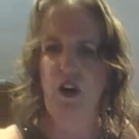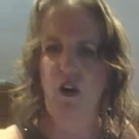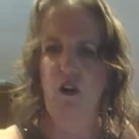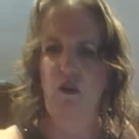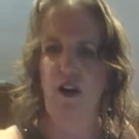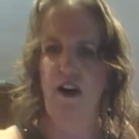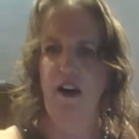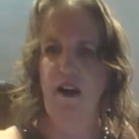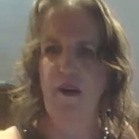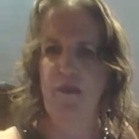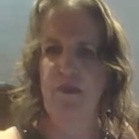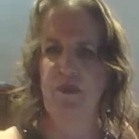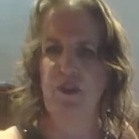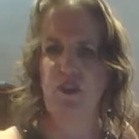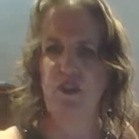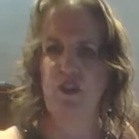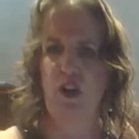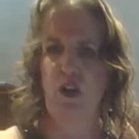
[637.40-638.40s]
All right,
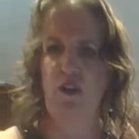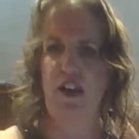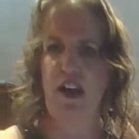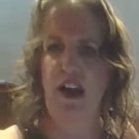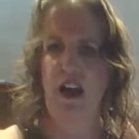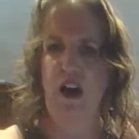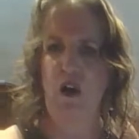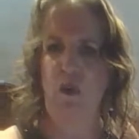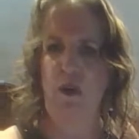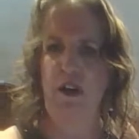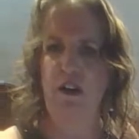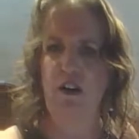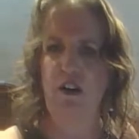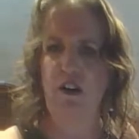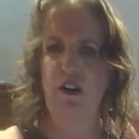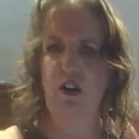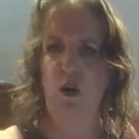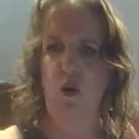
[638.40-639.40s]
so now we
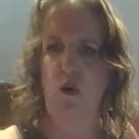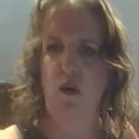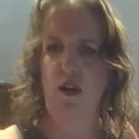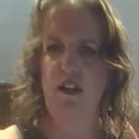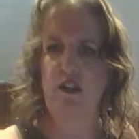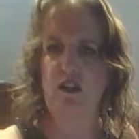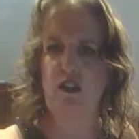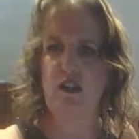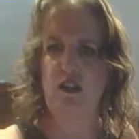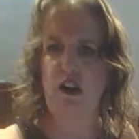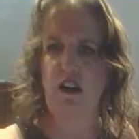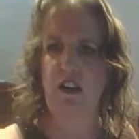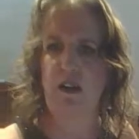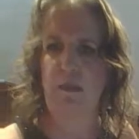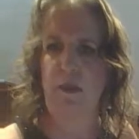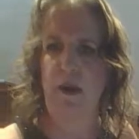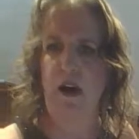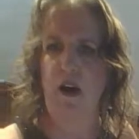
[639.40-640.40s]
are going to
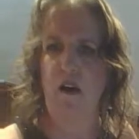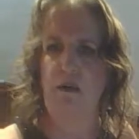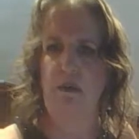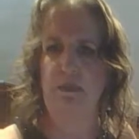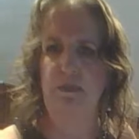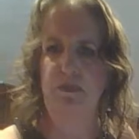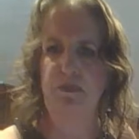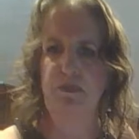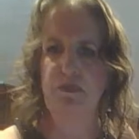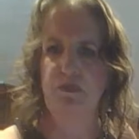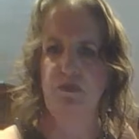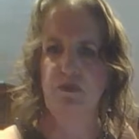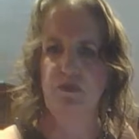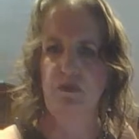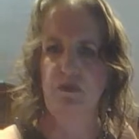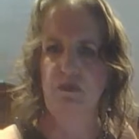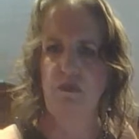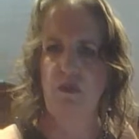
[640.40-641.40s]
talk about
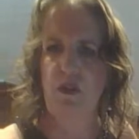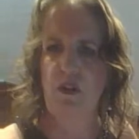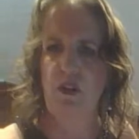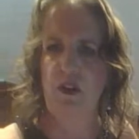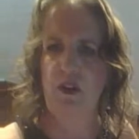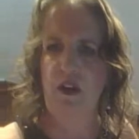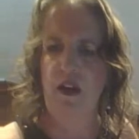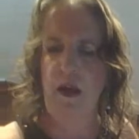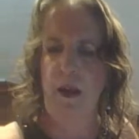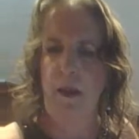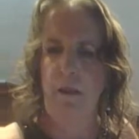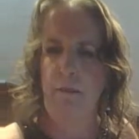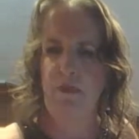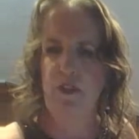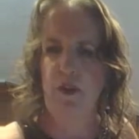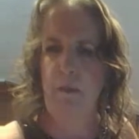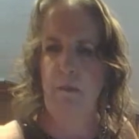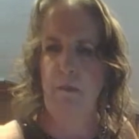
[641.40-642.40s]

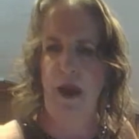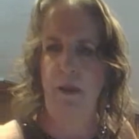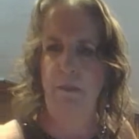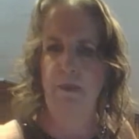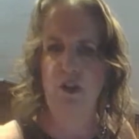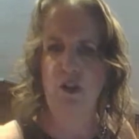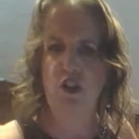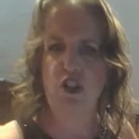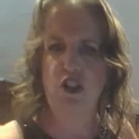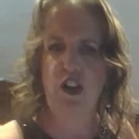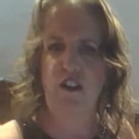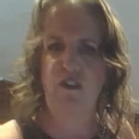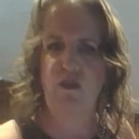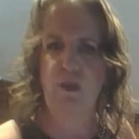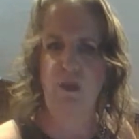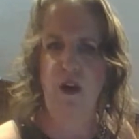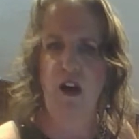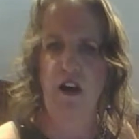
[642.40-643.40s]
some Pampered
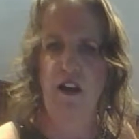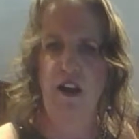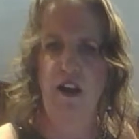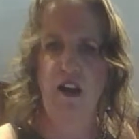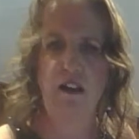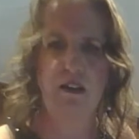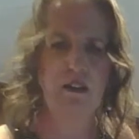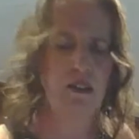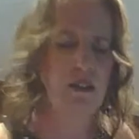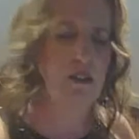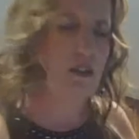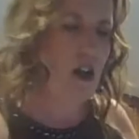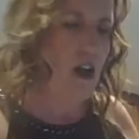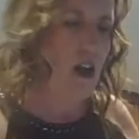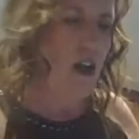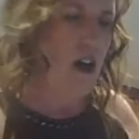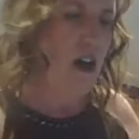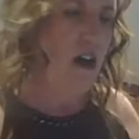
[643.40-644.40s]
Chef products
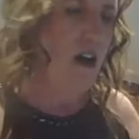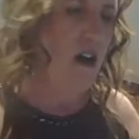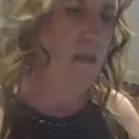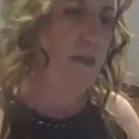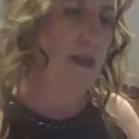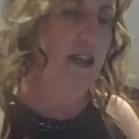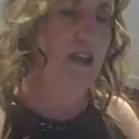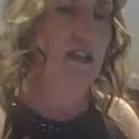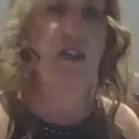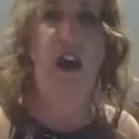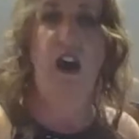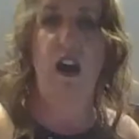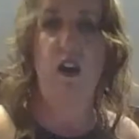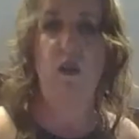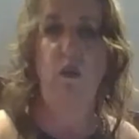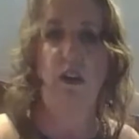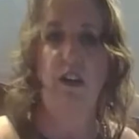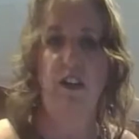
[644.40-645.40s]
because
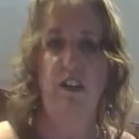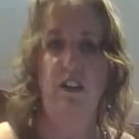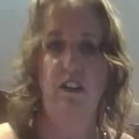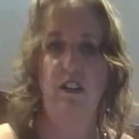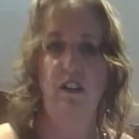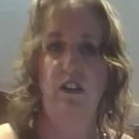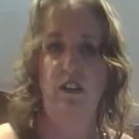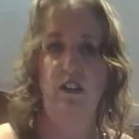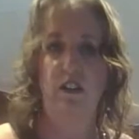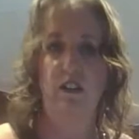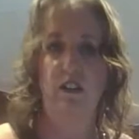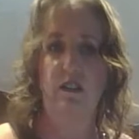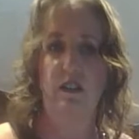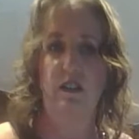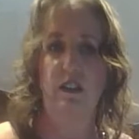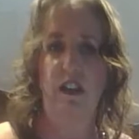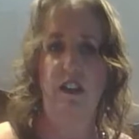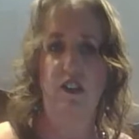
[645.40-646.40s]
I want to cook
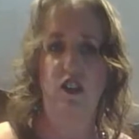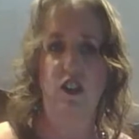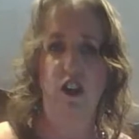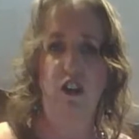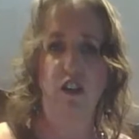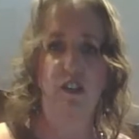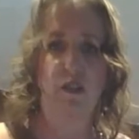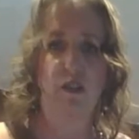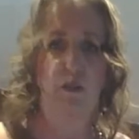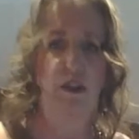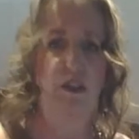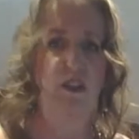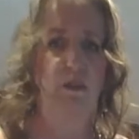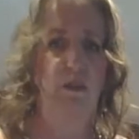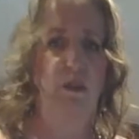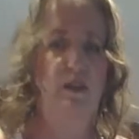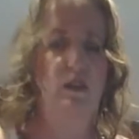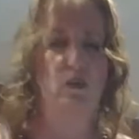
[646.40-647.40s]
and share some
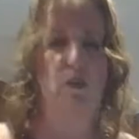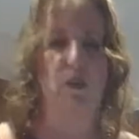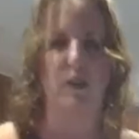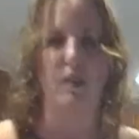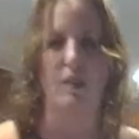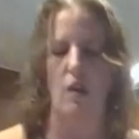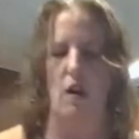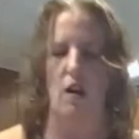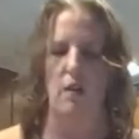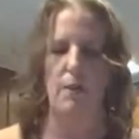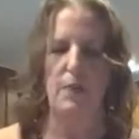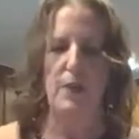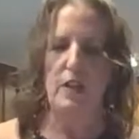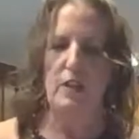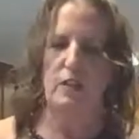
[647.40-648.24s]
recipes with y'all.